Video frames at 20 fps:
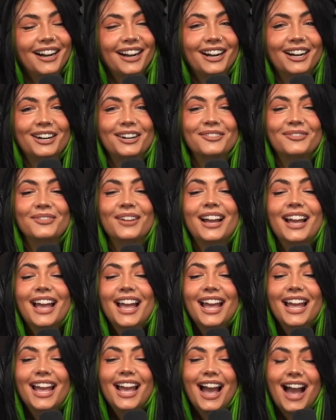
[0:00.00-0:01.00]

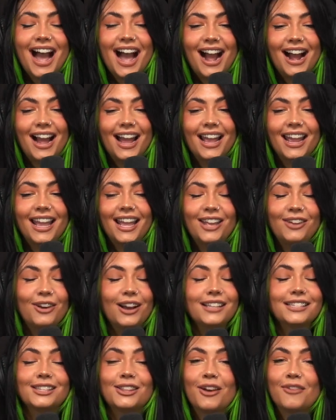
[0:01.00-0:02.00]

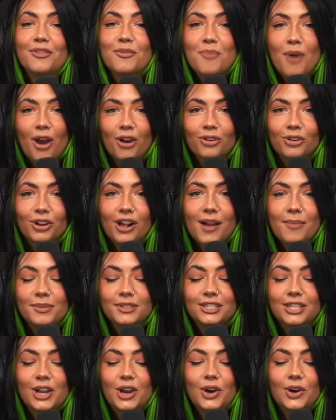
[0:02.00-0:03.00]
You guys love the Bottle Girl
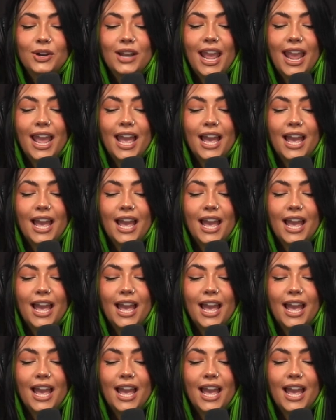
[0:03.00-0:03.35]
episode,